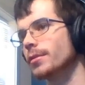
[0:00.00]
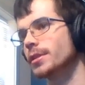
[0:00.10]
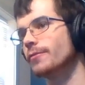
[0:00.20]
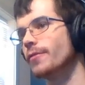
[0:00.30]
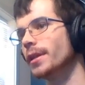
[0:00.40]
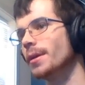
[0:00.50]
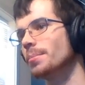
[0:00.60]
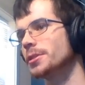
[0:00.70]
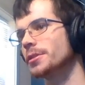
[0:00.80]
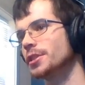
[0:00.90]

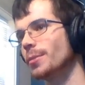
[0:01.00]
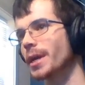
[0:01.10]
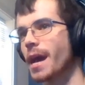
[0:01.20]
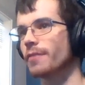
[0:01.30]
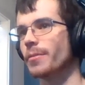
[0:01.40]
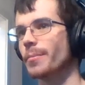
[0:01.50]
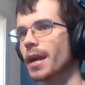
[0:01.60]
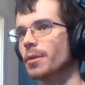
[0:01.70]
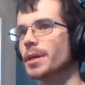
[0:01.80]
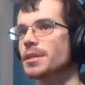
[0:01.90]
developed jumping out of a
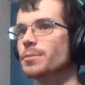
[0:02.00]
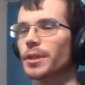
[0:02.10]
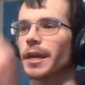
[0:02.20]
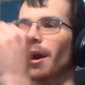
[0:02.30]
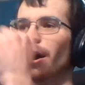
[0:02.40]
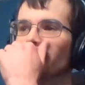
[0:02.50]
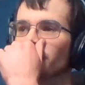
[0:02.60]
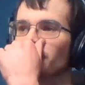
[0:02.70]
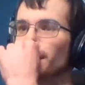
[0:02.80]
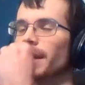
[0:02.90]
battle bus, but they
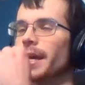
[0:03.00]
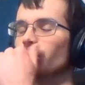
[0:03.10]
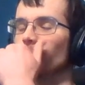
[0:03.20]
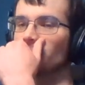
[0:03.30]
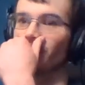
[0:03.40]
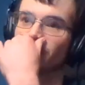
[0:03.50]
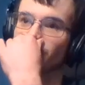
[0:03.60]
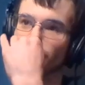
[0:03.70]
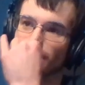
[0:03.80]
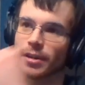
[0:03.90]
obviously liked Wii Sports
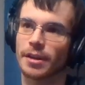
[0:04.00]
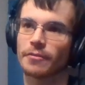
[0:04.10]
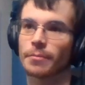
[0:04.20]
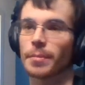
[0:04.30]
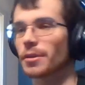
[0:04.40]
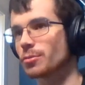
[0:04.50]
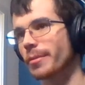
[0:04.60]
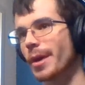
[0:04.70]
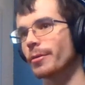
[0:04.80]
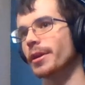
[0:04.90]
Resort enough, because
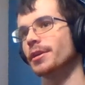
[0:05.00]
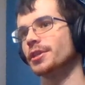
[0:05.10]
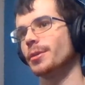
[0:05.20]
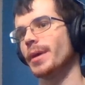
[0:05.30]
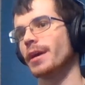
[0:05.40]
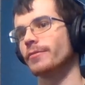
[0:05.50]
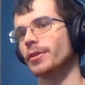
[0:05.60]
we're about ready to jump out of